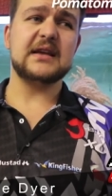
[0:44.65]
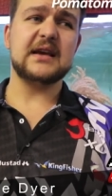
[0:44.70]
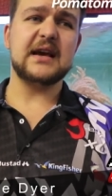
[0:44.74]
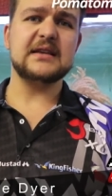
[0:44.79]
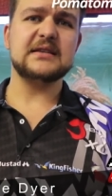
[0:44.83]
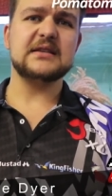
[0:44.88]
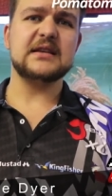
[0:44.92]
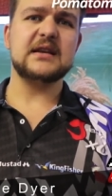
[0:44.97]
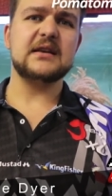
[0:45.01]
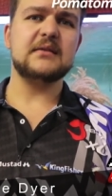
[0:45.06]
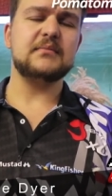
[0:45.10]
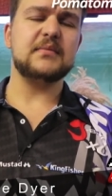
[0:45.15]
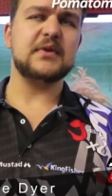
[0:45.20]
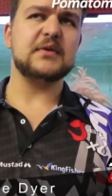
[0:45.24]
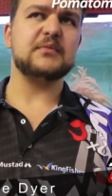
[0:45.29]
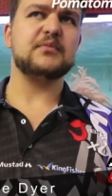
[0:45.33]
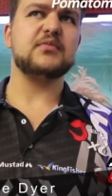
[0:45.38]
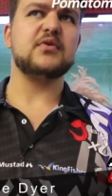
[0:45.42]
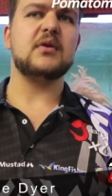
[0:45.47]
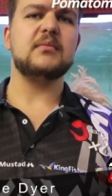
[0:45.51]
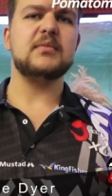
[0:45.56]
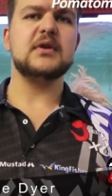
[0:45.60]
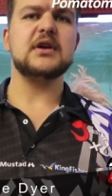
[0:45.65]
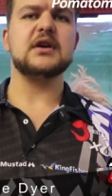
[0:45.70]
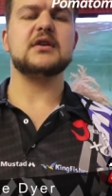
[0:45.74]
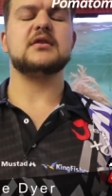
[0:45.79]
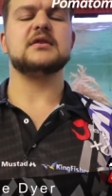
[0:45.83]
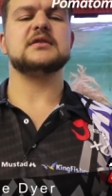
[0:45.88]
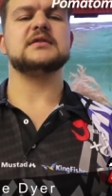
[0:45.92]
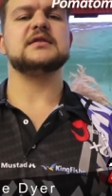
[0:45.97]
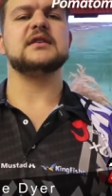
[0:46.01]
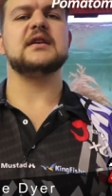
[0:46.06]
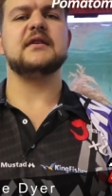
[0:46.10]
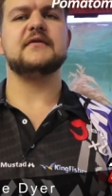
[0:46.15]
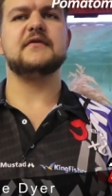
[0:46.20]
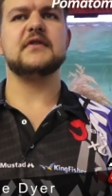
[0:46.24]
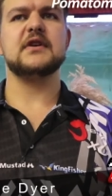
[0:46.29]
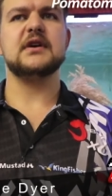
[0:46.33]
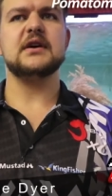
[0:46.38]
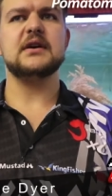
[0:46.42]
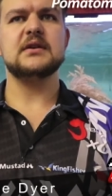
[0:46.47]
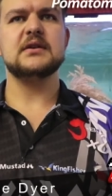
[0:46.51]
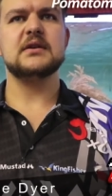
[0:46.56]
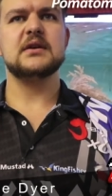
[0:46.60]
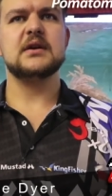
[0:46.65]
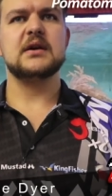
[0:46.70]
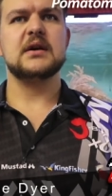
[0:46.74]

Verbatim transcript: KZN, but probably across South Africa.